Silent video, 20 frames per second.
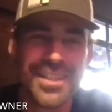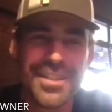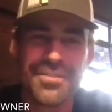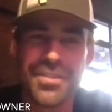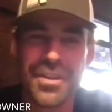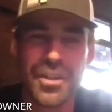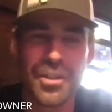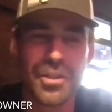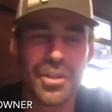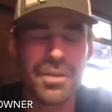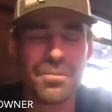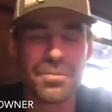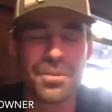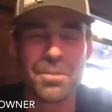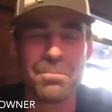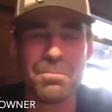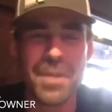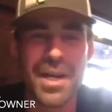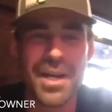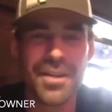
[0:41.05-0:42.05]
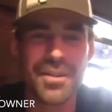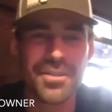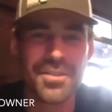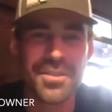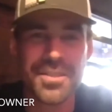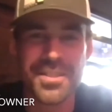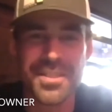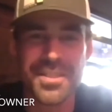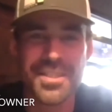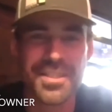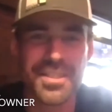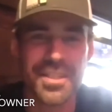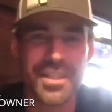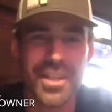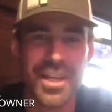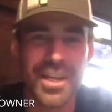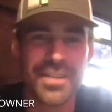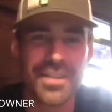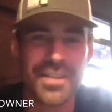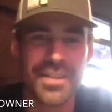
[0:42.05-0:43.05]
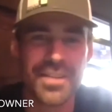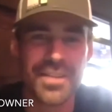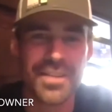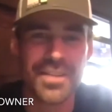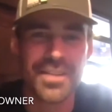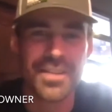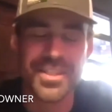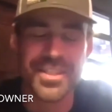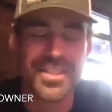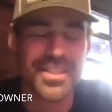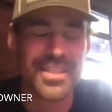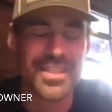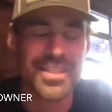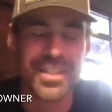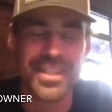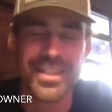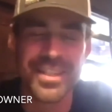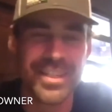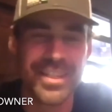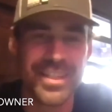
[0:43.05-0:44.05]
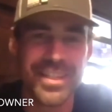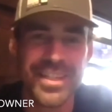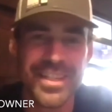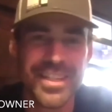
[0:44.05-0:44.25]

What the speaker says: Fell in love with the mountains, the lifestyle, the city.